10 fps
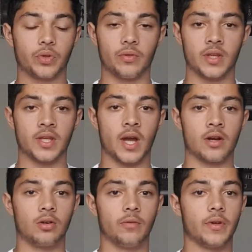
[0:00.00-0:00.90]
the
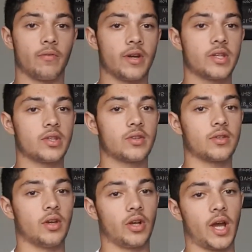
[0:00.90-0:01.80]
angle of your wrists
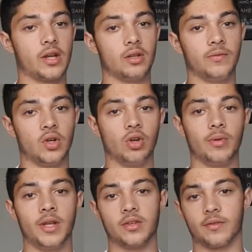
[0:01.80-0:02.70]
kind of
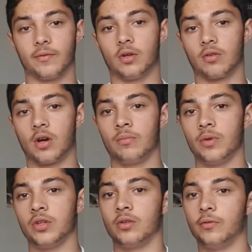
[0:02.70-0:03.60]
eliminates the forearm,
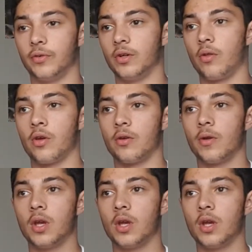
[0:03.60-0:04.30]
and you'll feel that